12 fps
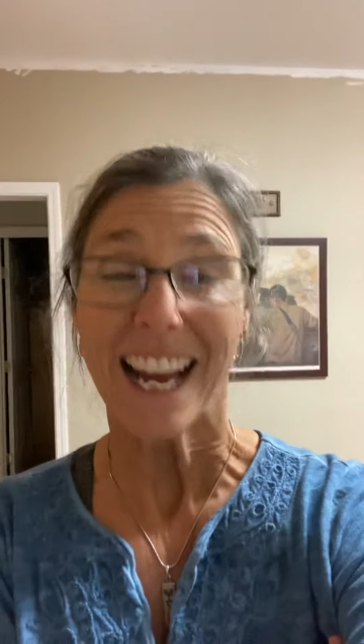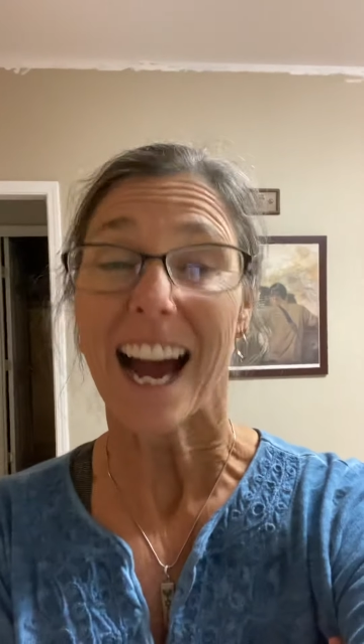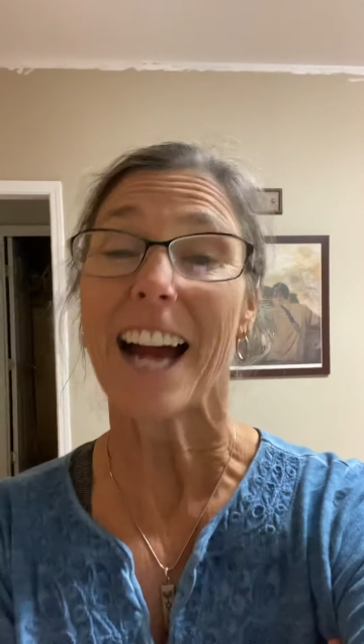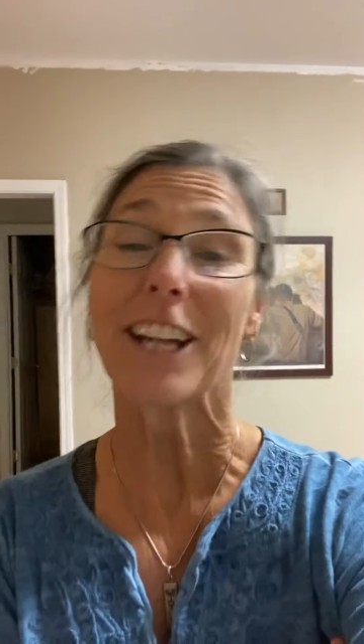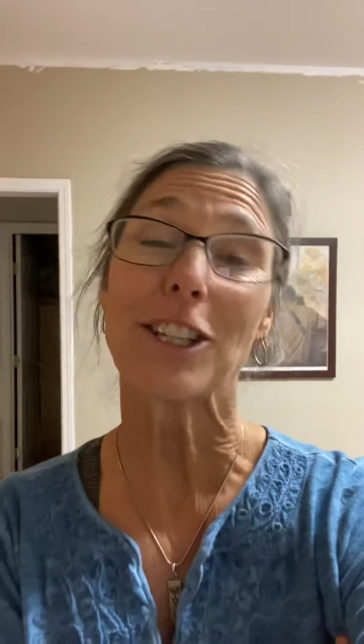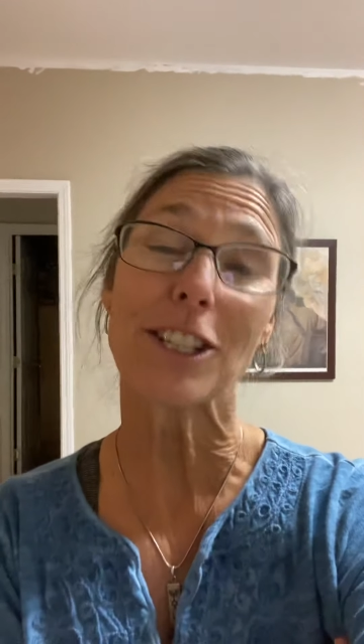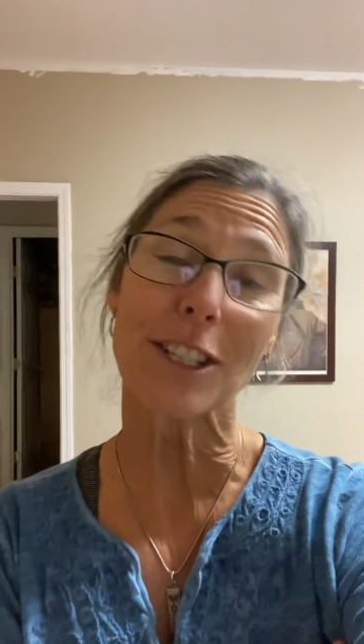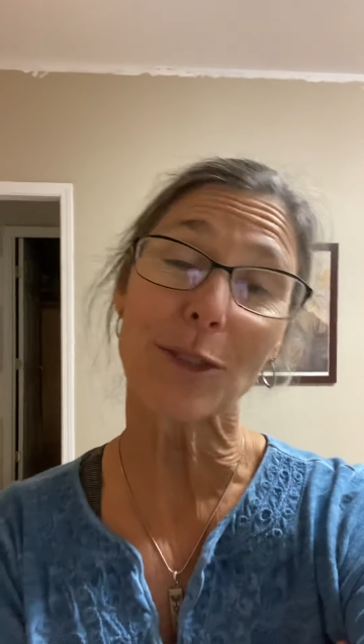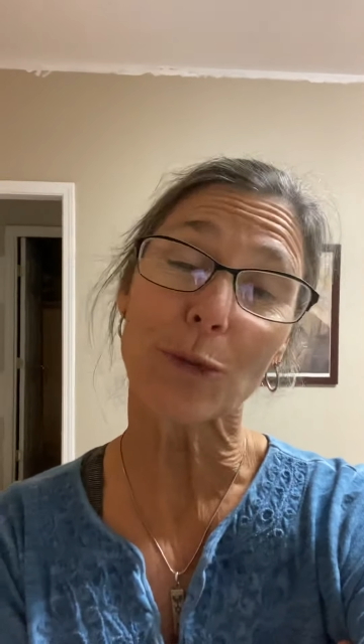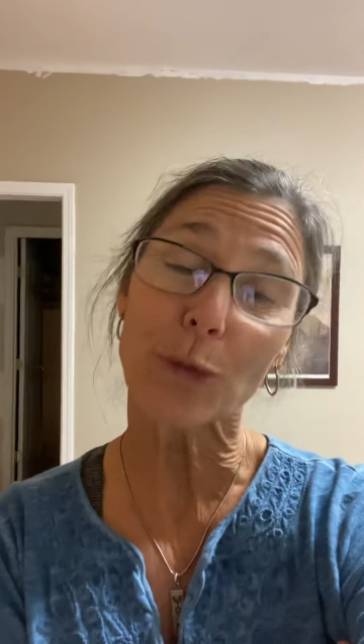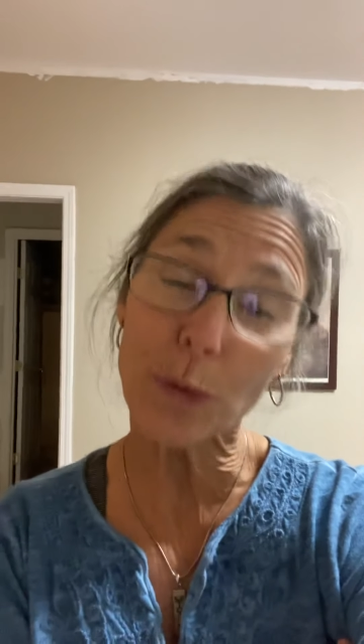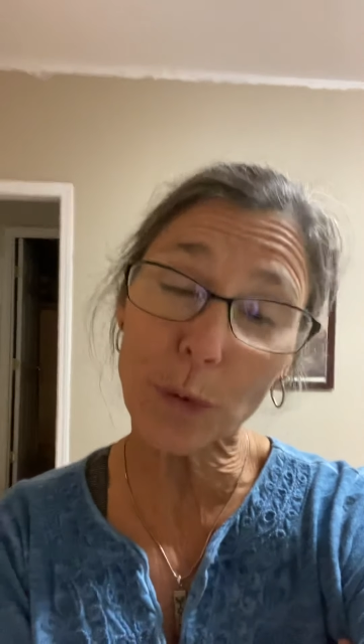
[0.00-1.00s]
I just
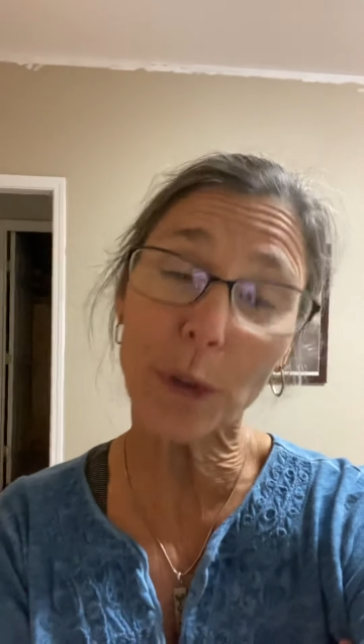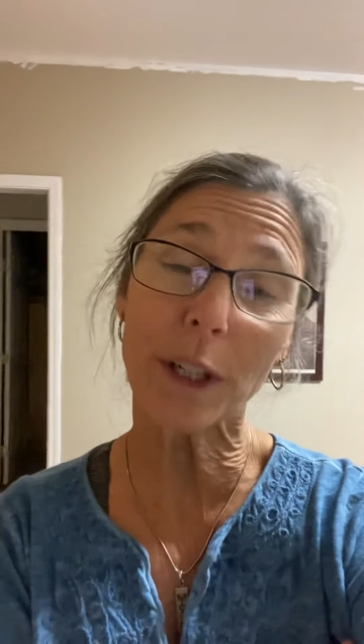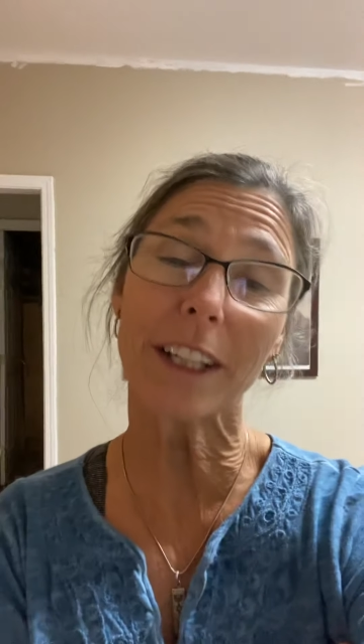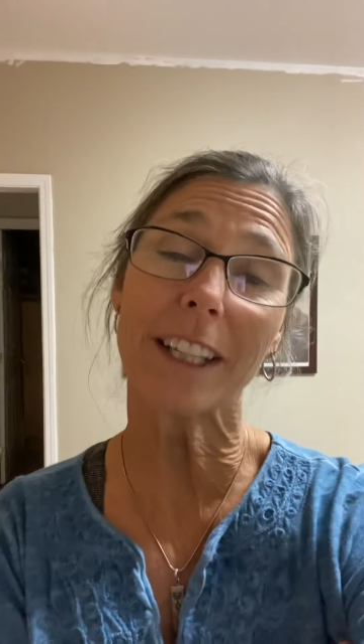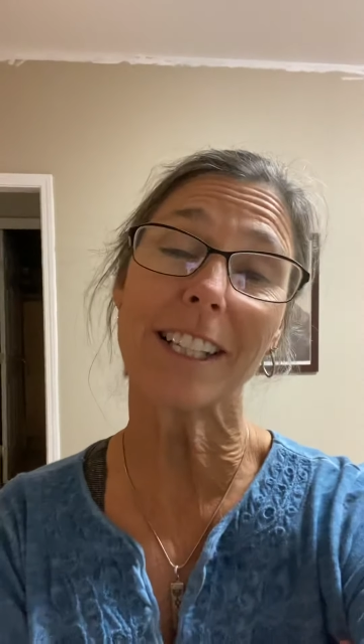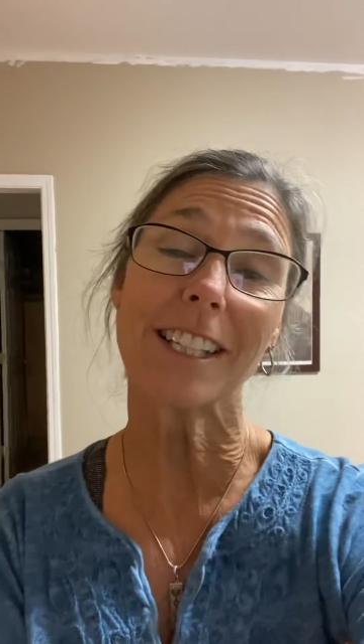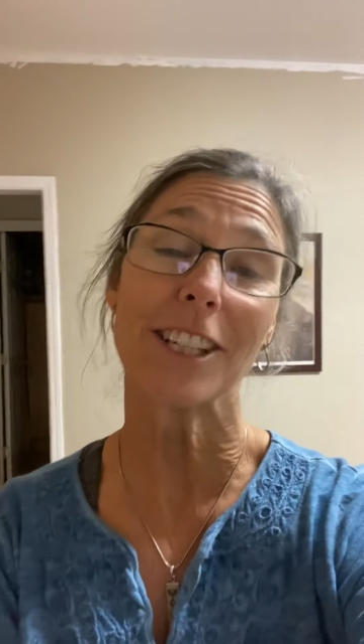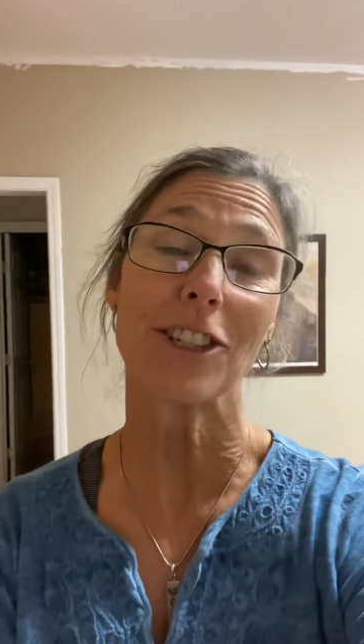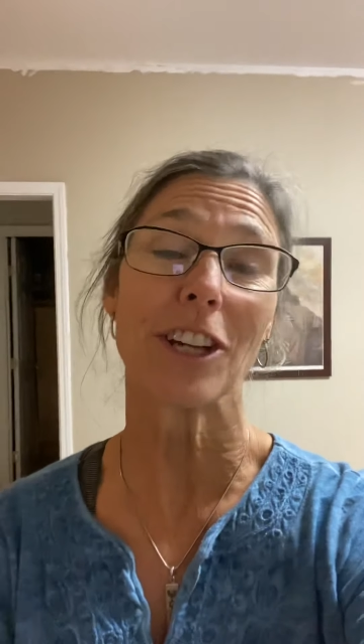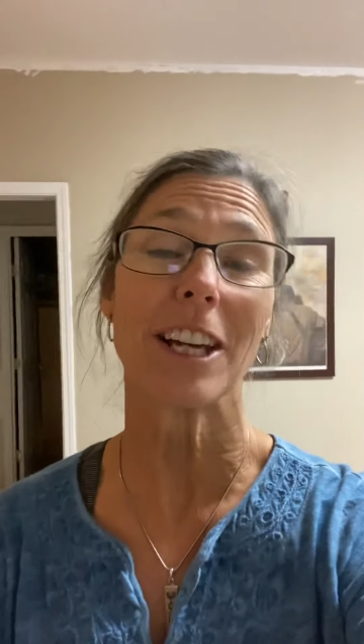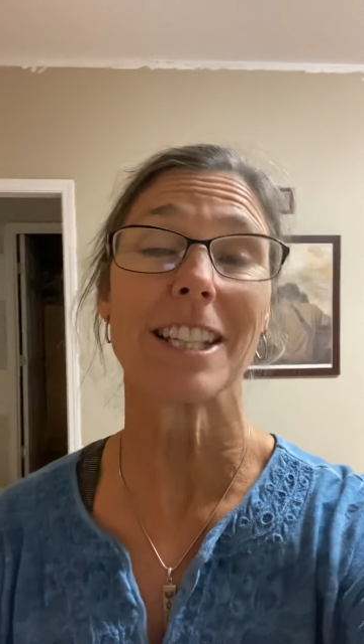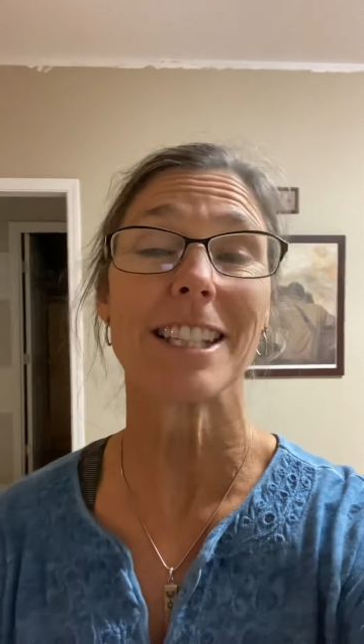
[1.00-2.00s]
really
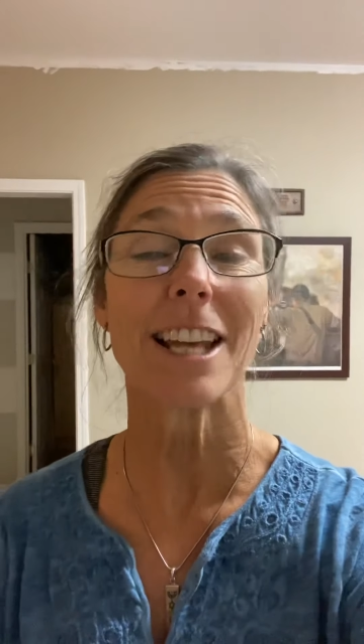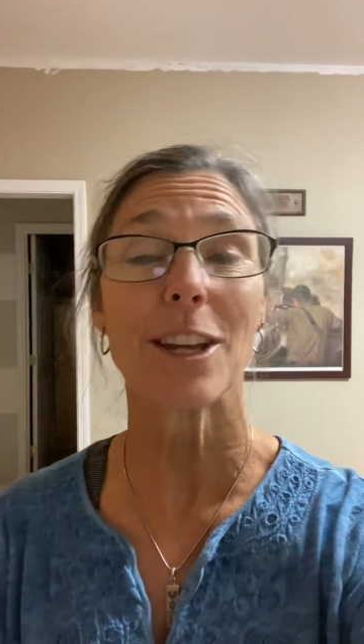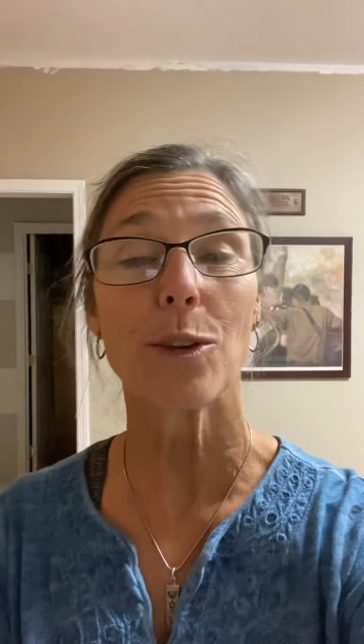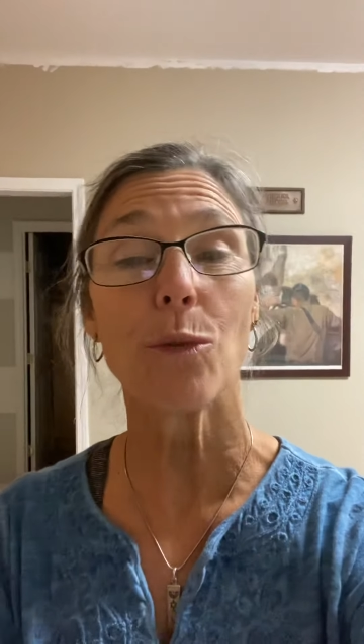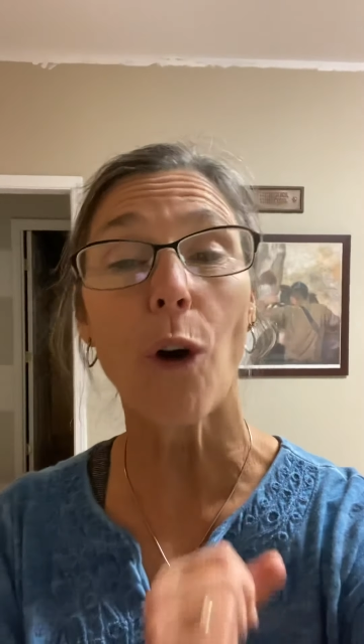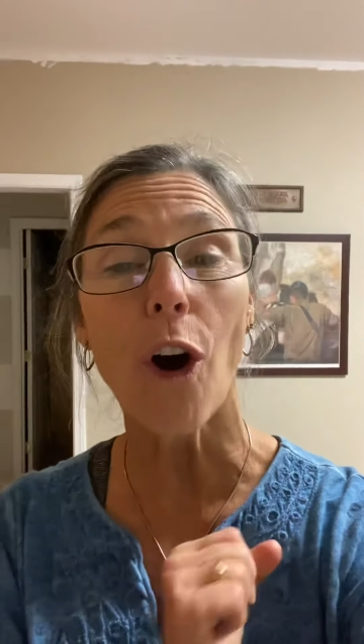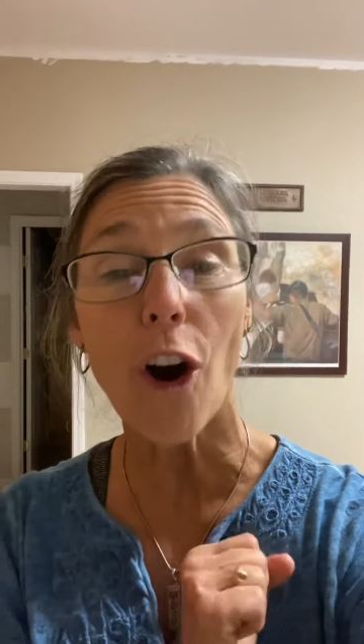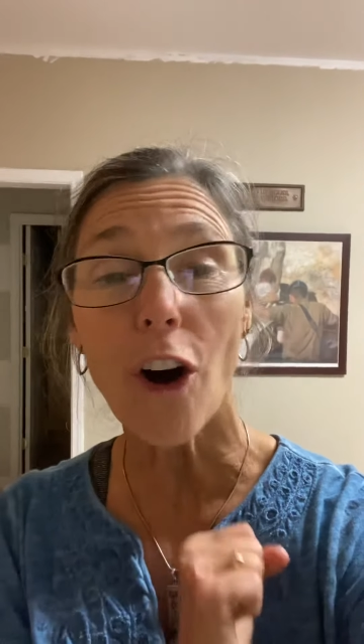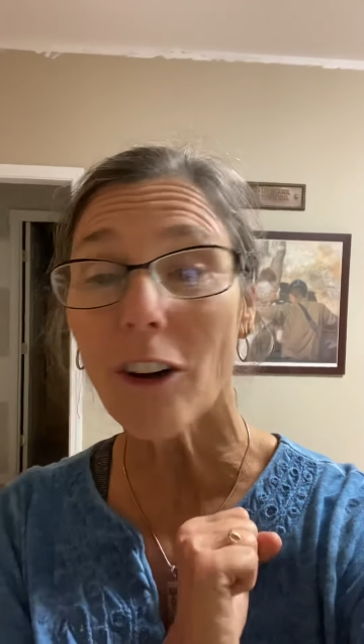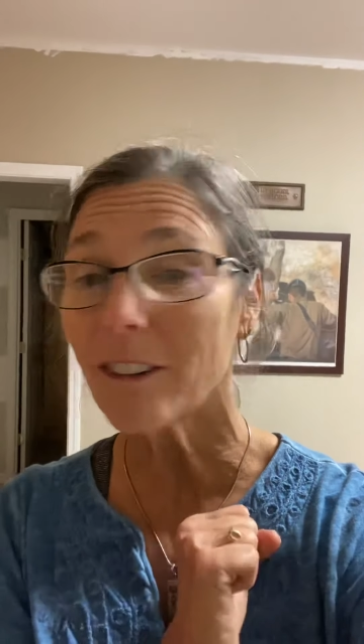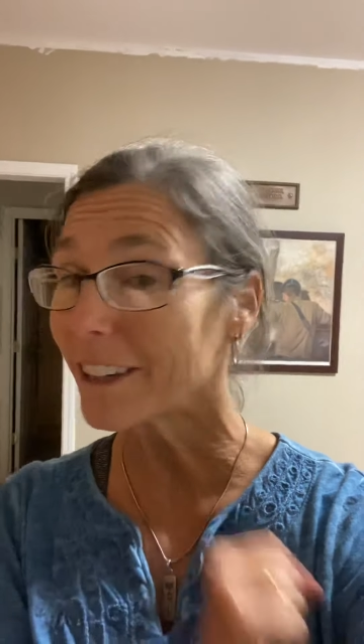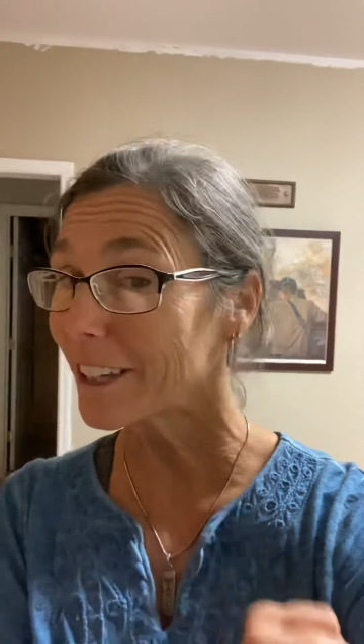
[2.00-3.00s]
suggest that you
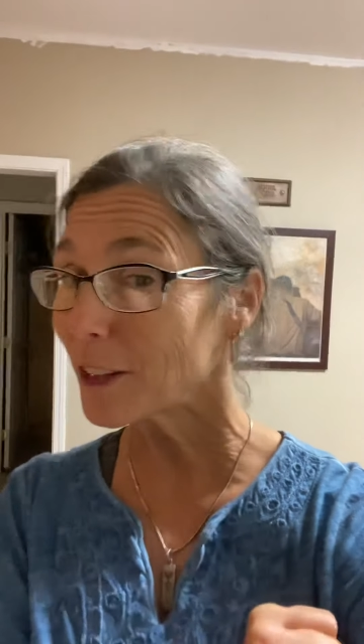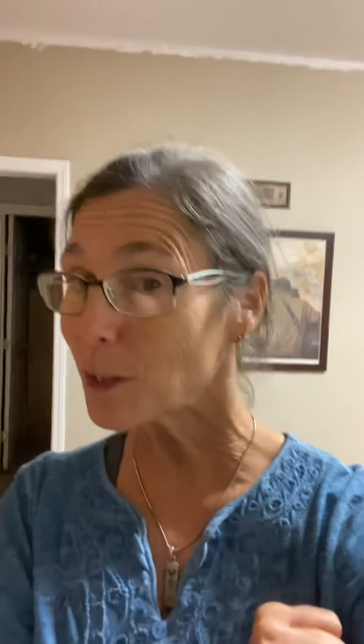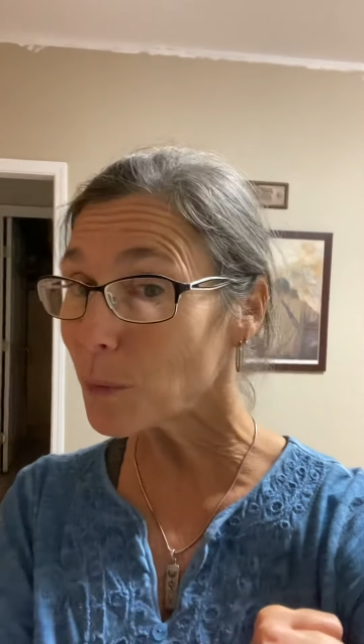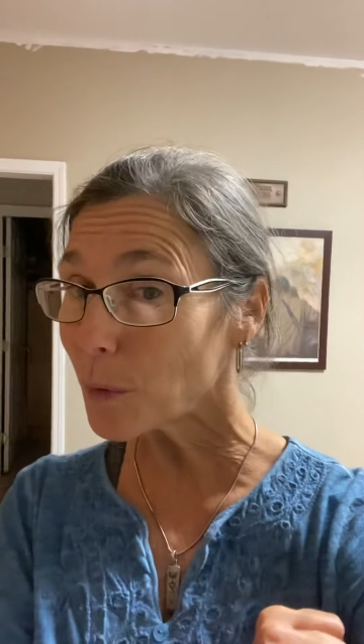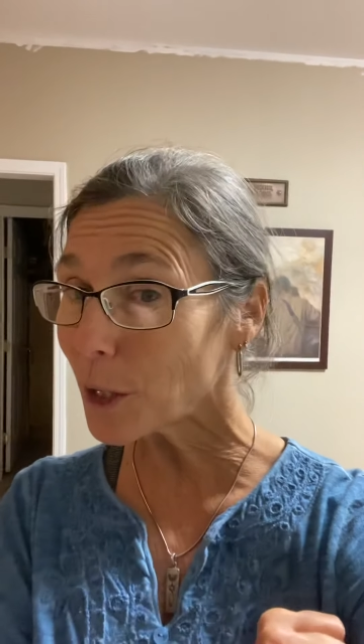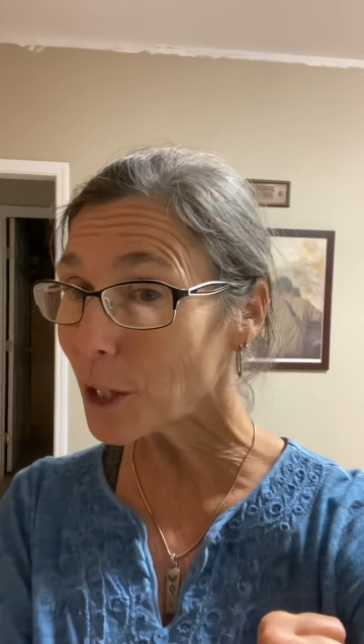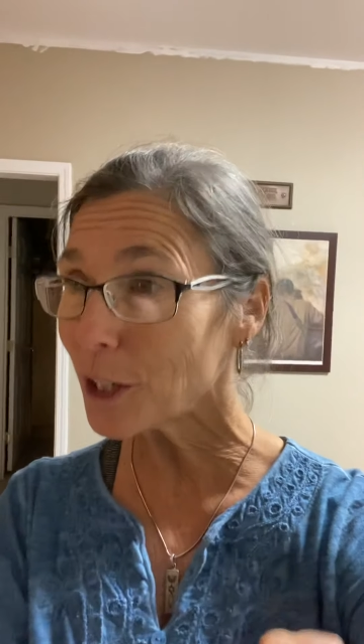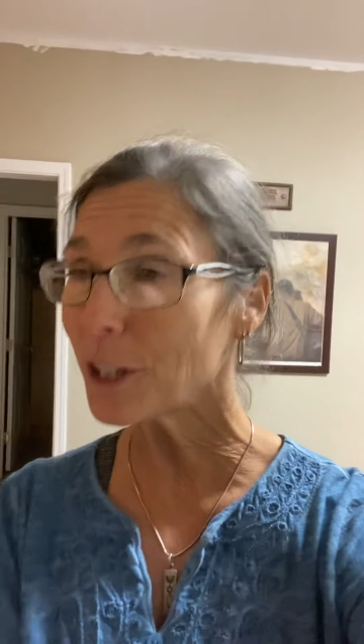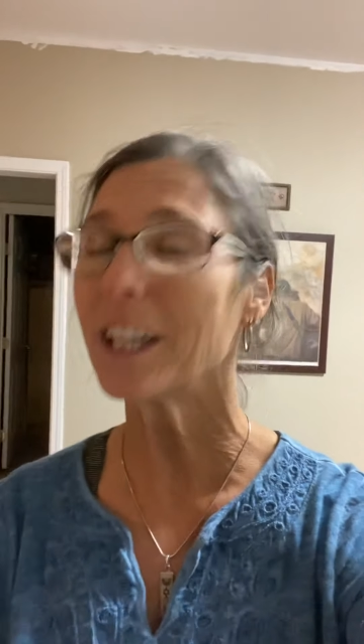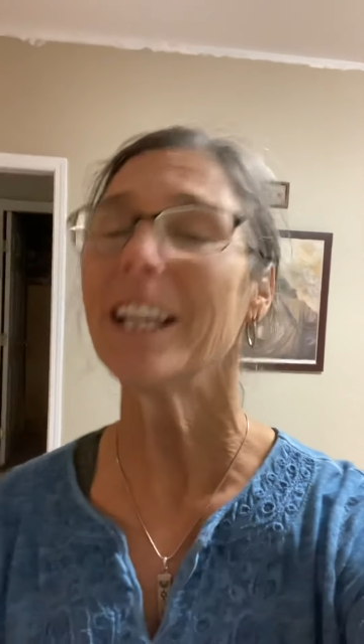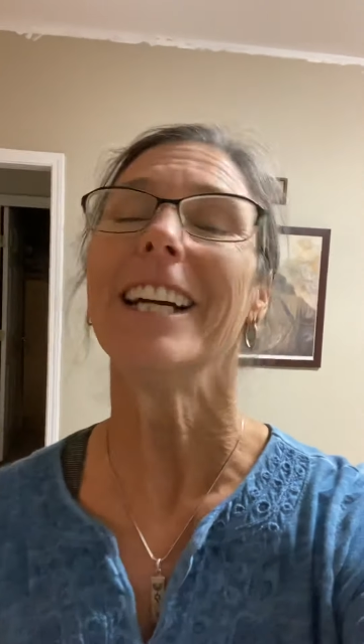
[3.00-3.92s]
all get in the word